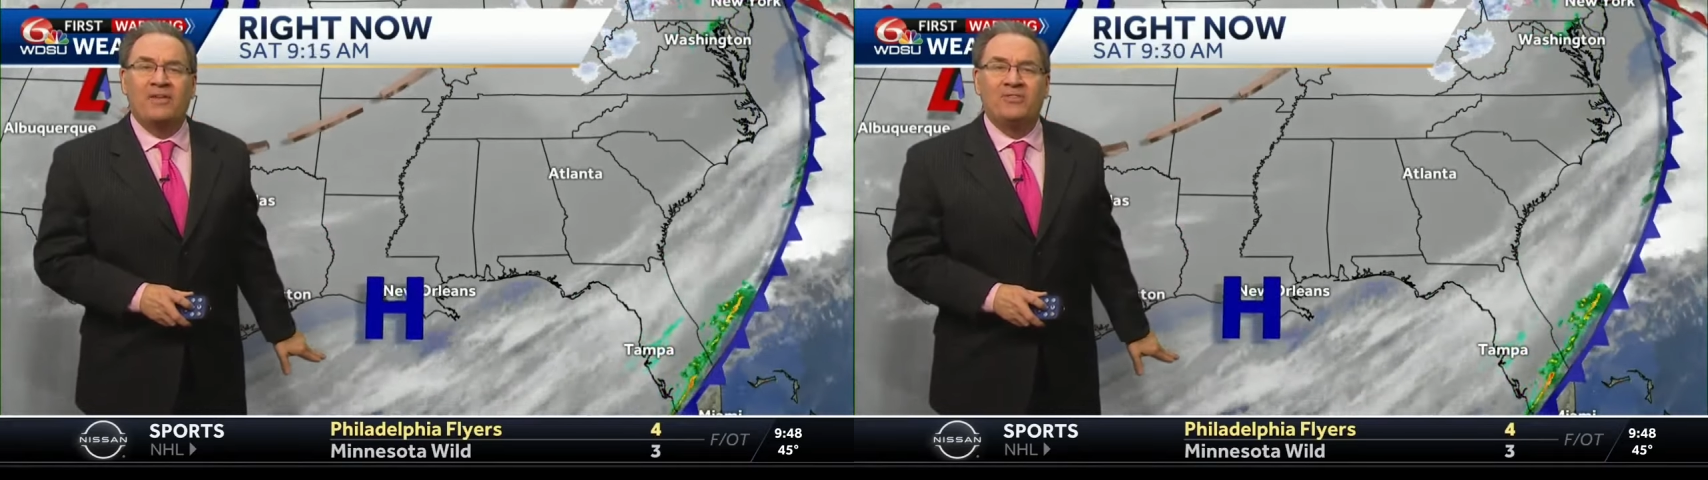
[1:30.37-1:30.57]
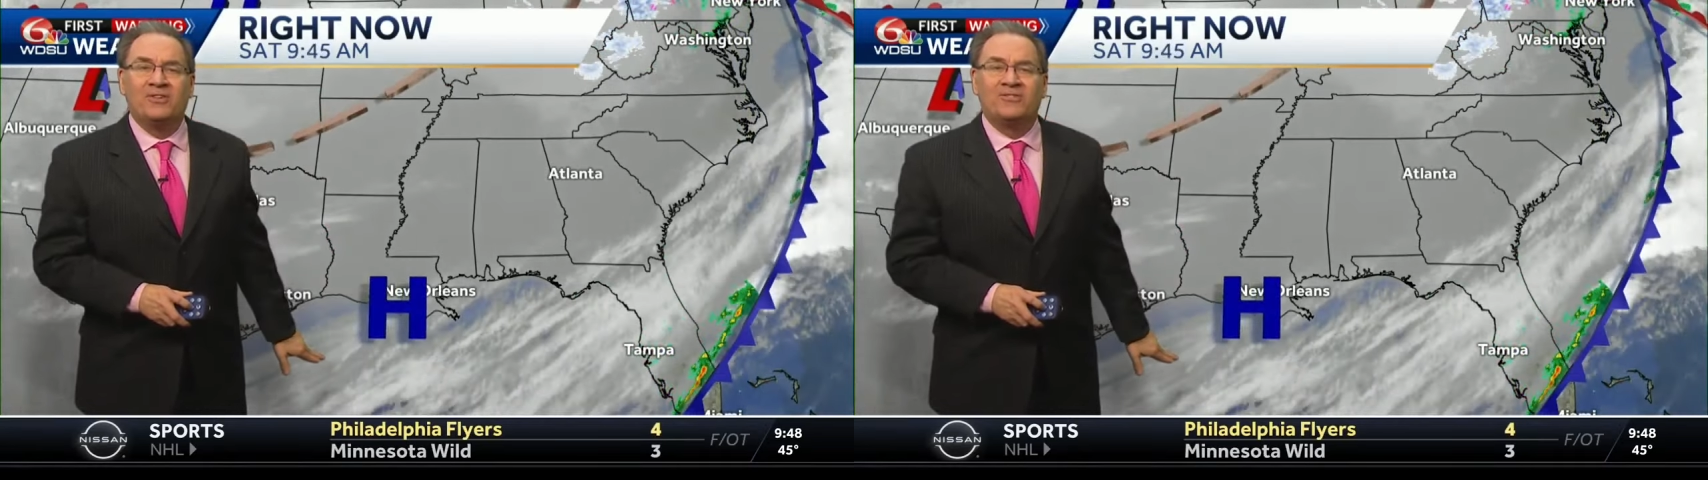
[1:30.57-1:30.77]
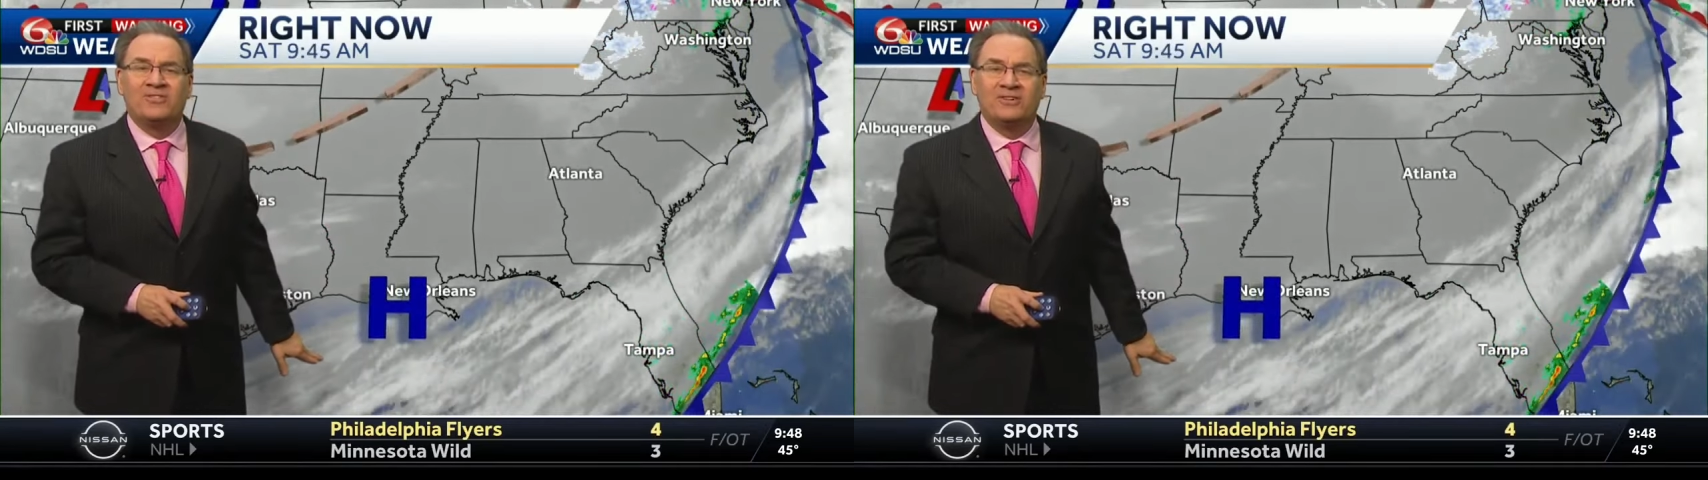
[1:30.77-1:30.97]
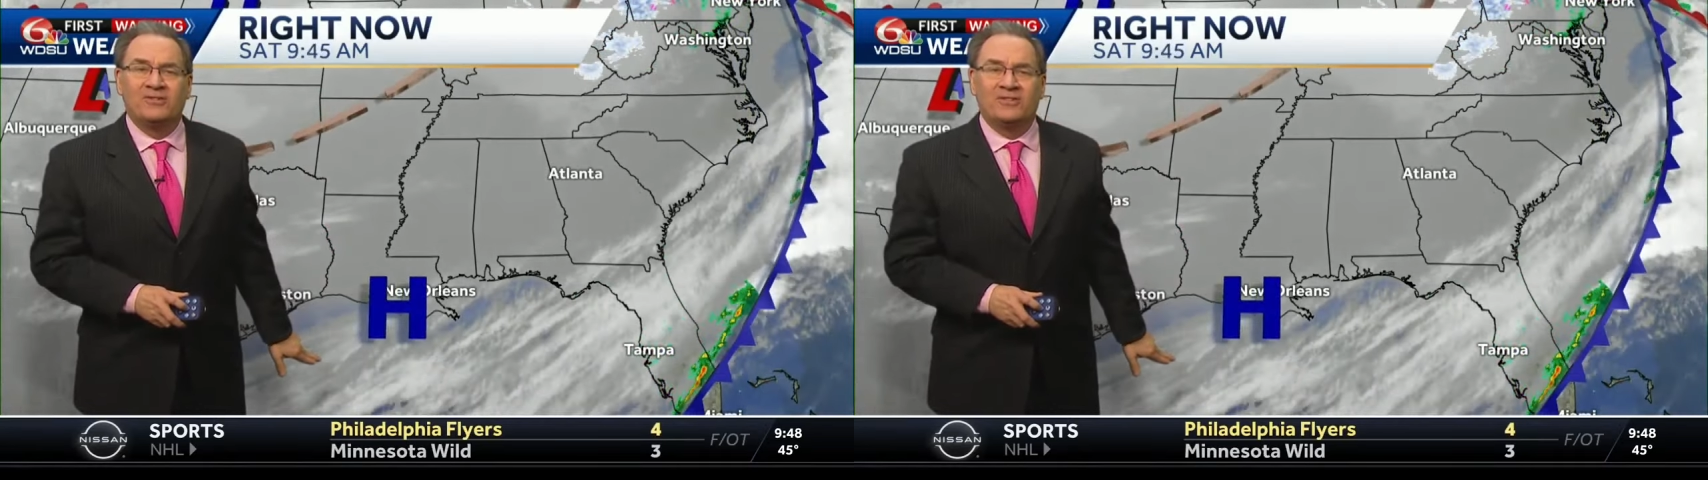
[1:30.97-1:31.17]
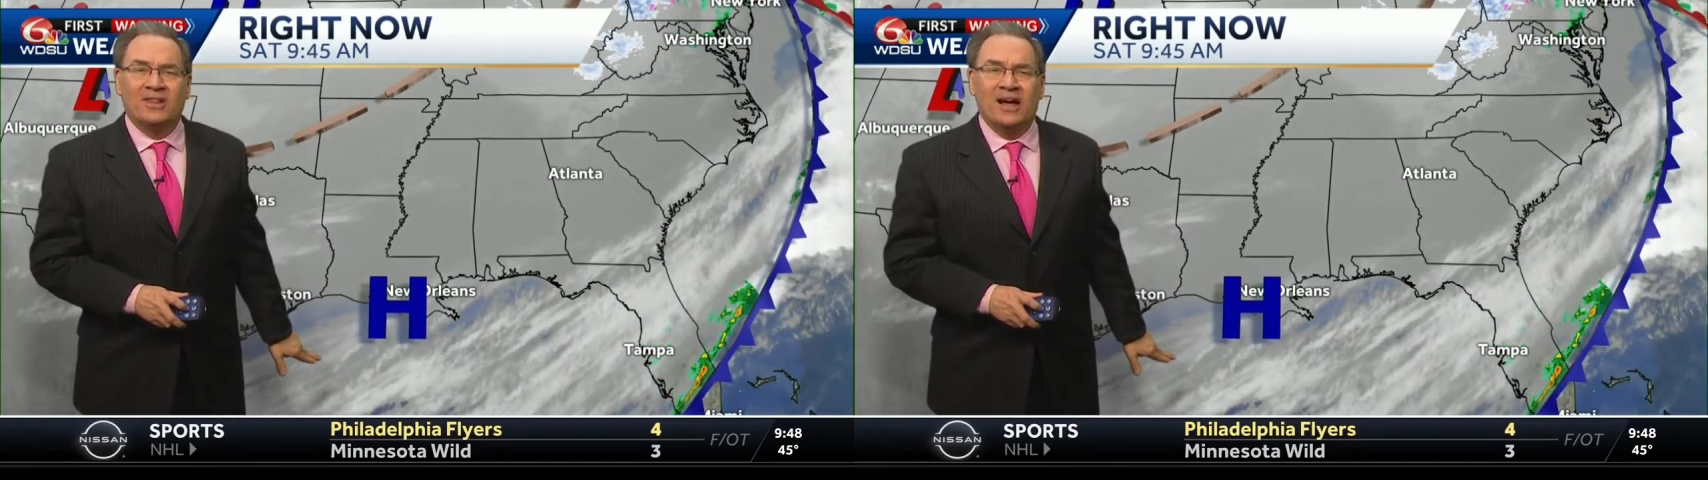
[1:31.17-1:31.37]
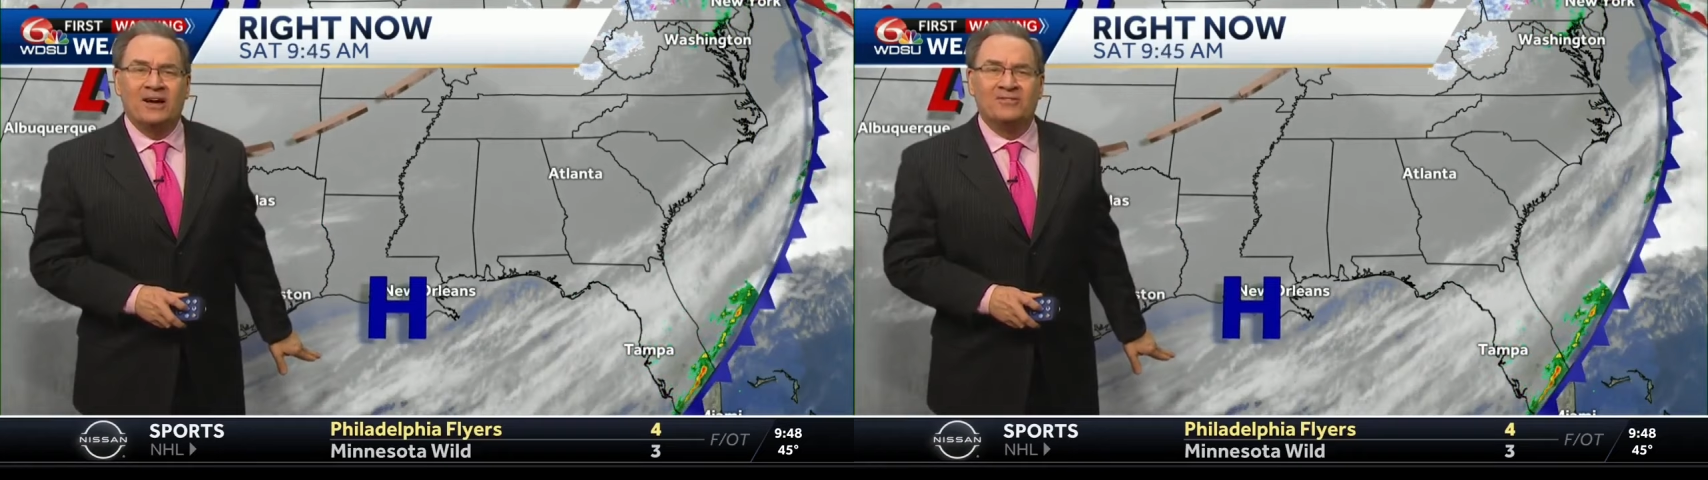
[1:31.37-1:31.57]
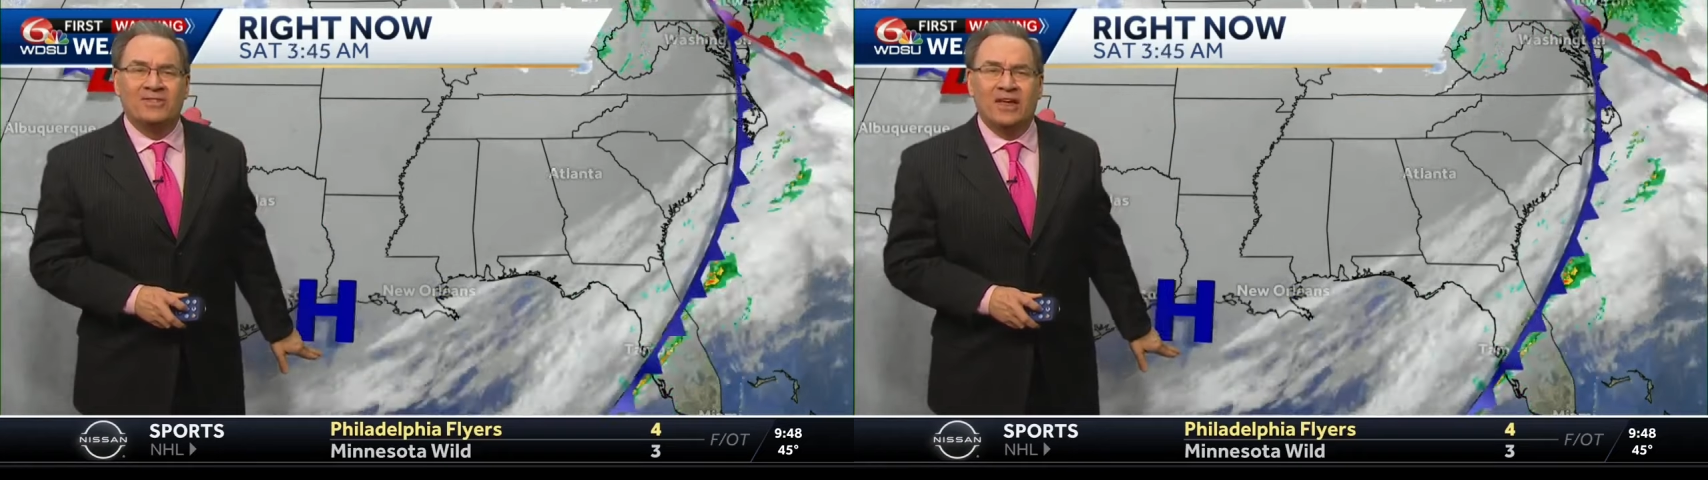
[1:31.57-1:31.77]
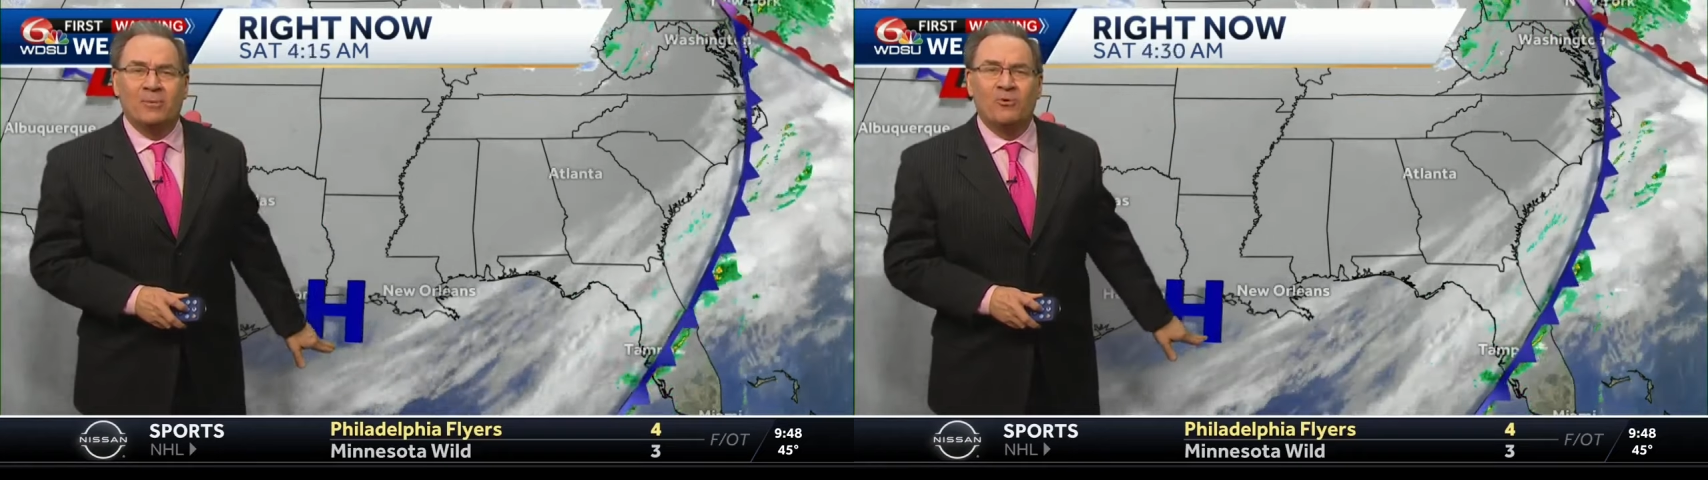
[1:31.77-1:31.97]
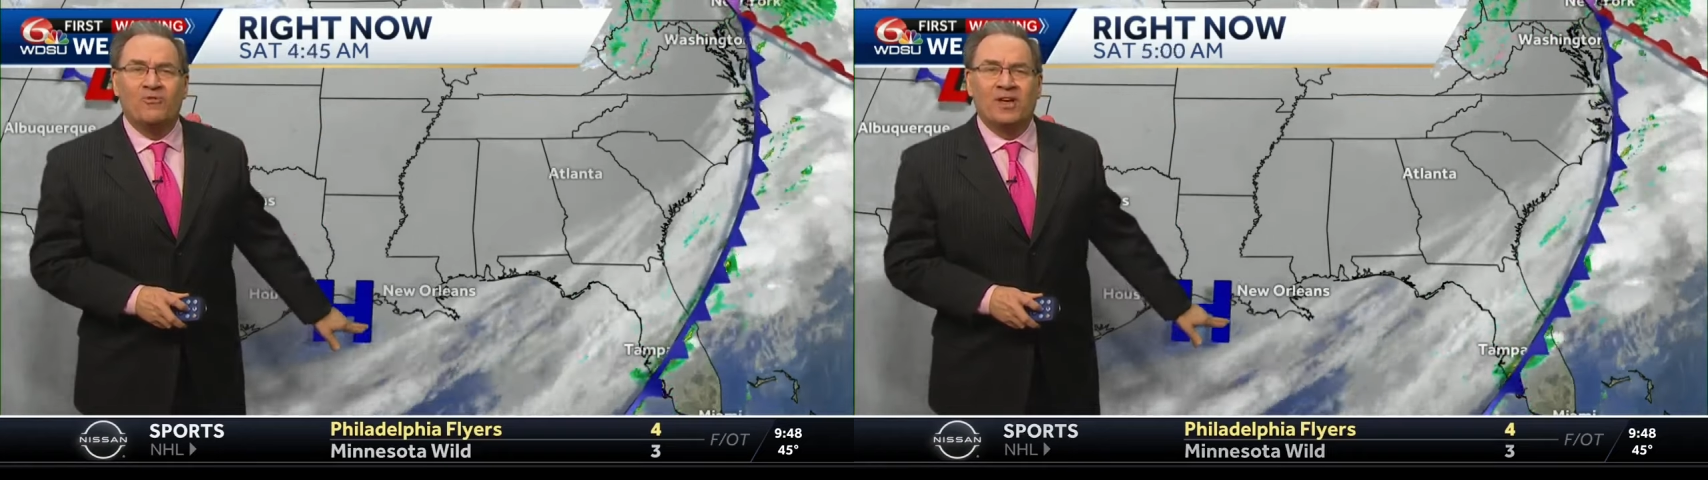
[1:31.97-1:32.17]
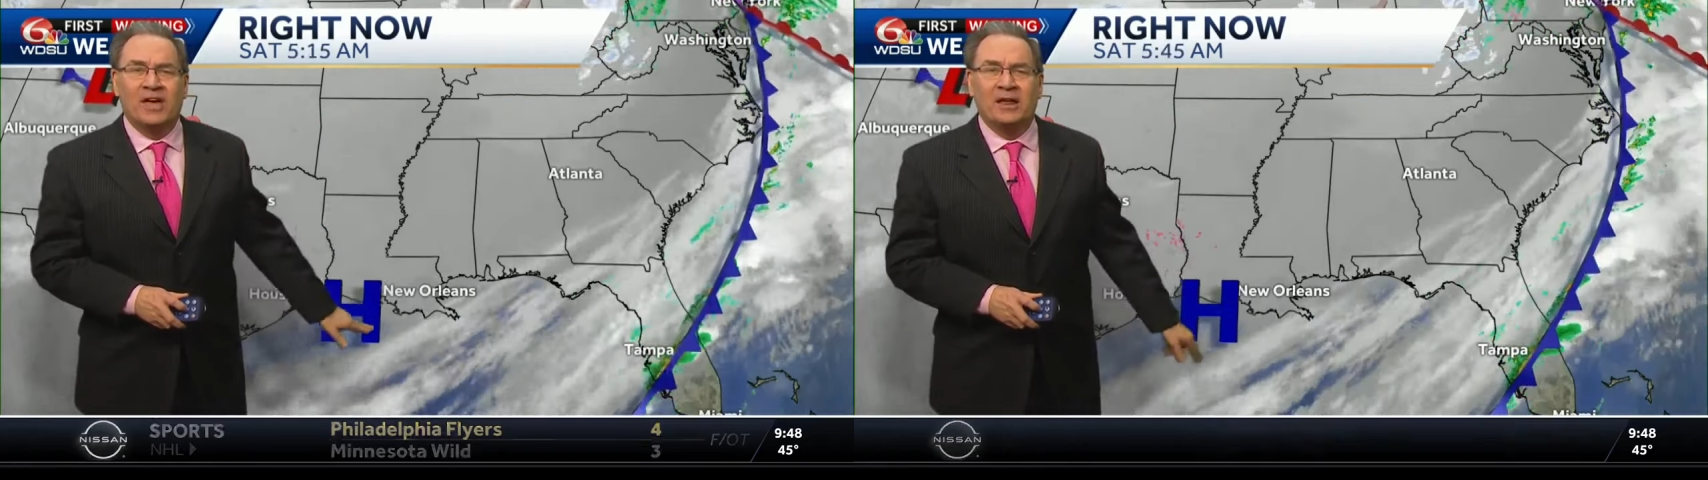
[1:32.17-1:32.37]
thin cirrus clouds that are
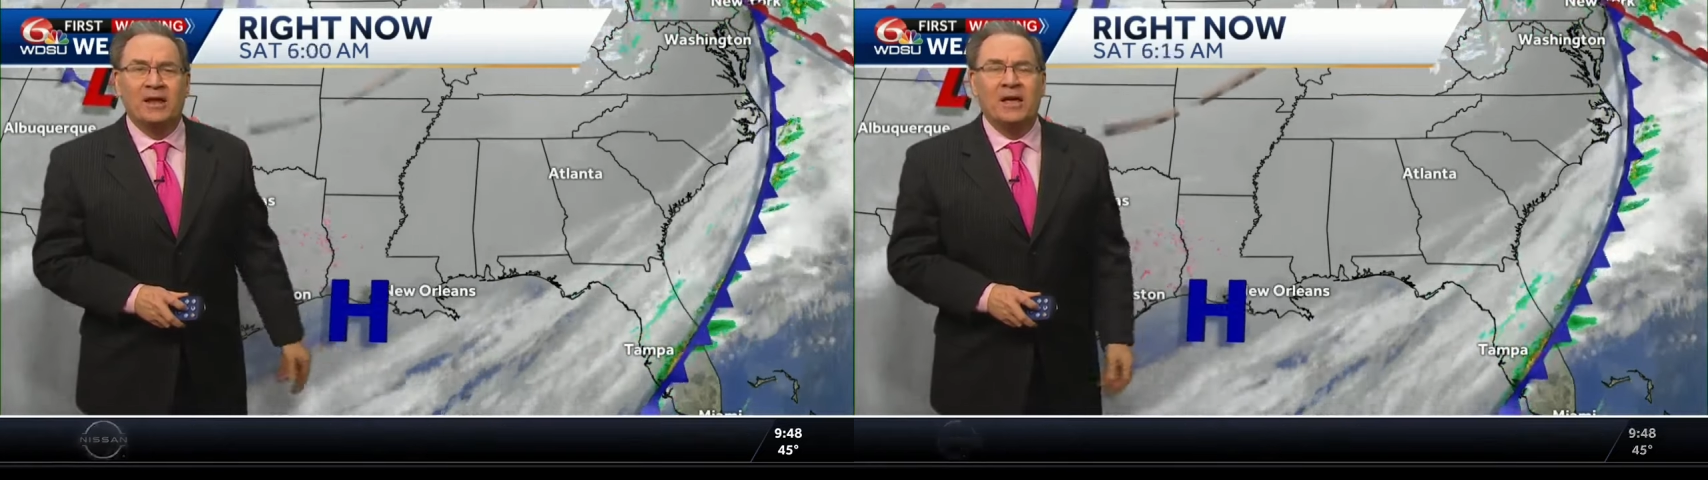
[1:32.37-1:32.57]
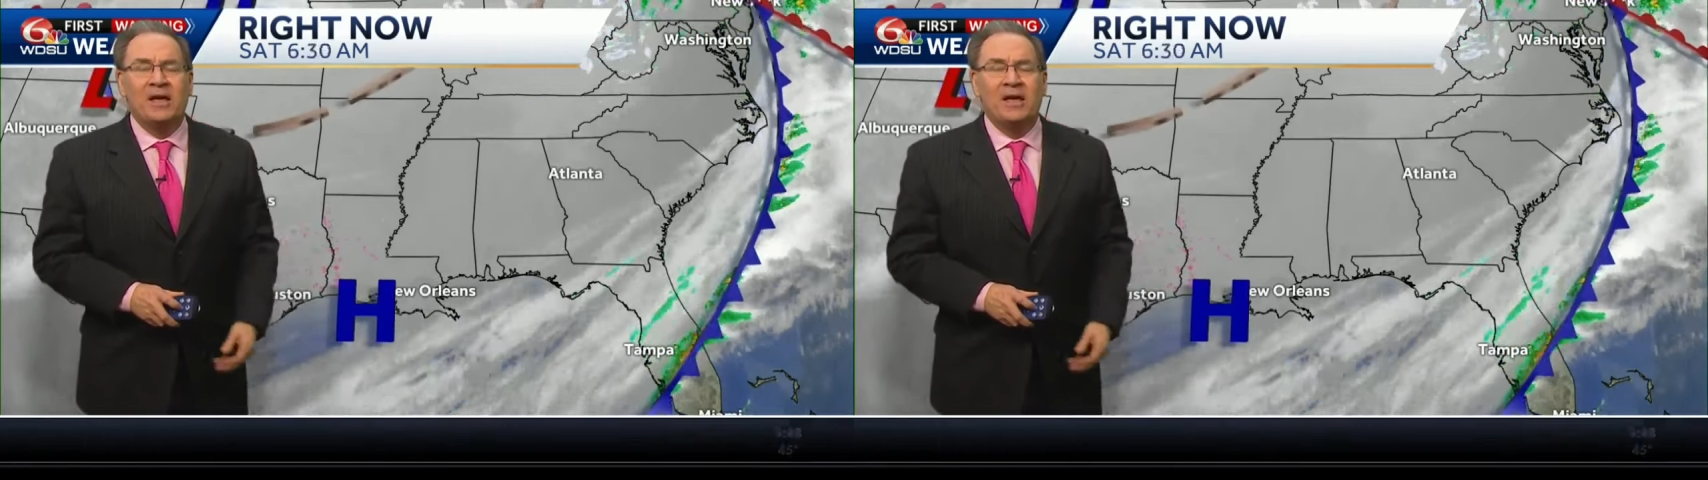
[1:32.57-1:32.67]
moving in.